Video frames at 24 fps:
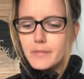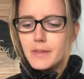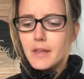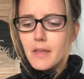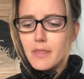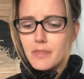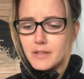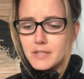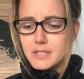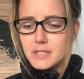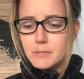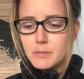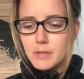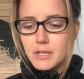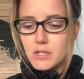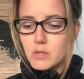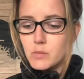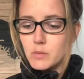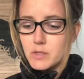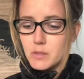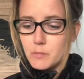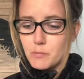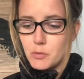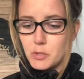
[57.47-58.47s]
This place
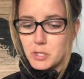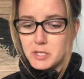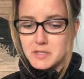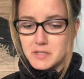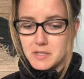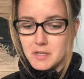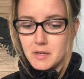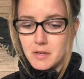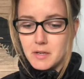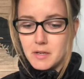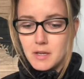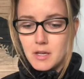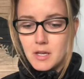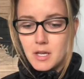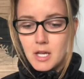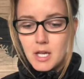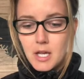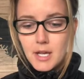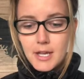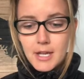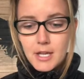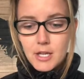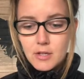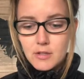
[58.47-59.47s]
was a prison.
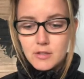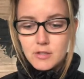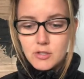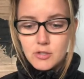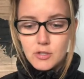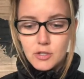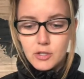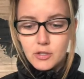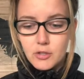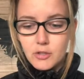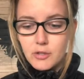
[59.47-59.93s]
He could circle